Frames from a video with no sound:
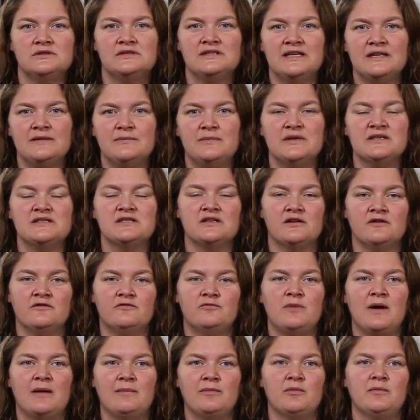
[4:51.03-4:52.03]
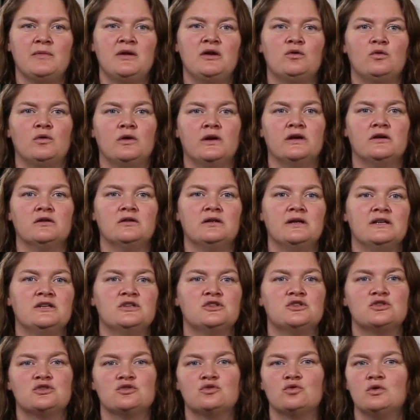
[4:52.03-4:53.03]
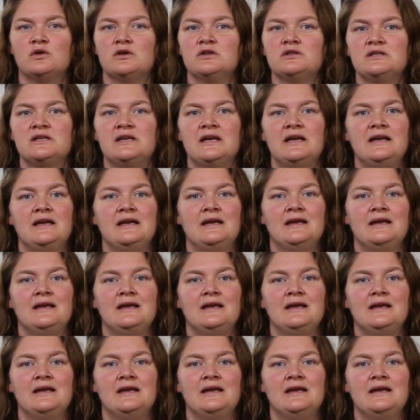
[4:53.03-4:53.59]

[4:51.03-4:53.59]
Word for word: tidbits of peppermint oil. In short,